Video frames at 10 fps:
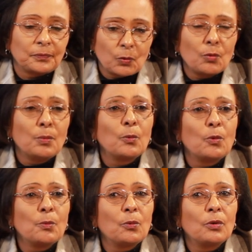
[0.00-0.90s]
we
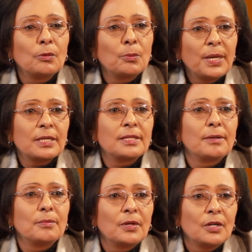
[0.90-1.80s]
will we'll make
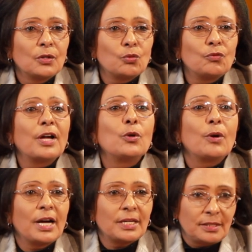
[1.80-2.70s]
them to value
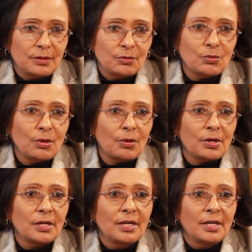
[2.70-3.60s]
add for
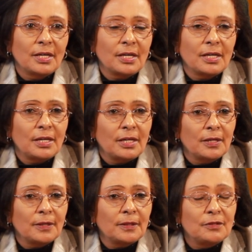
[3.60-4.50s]
uh, uh,
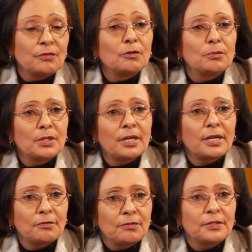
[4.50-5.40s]
developmental
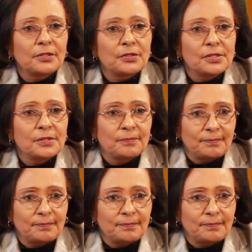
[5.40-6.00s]
efforts.